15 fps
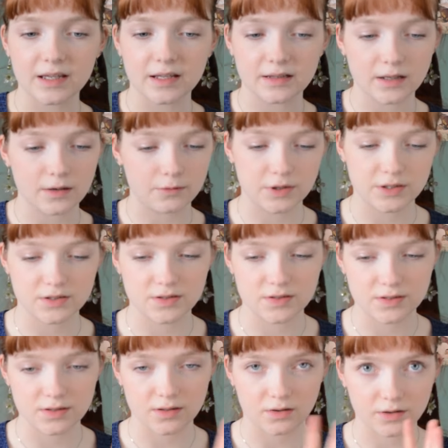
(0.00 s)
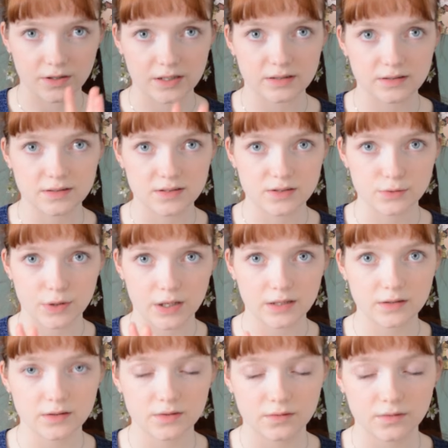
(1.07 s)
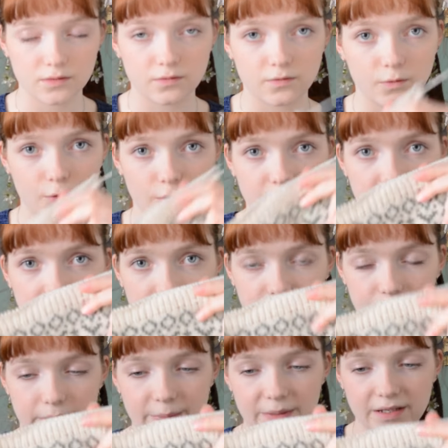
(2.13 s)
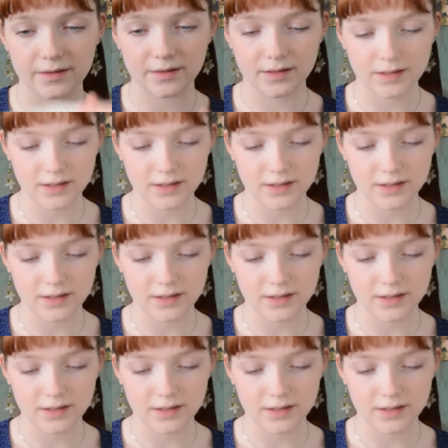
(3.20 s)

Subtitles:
and now I just started straight for the ribbing.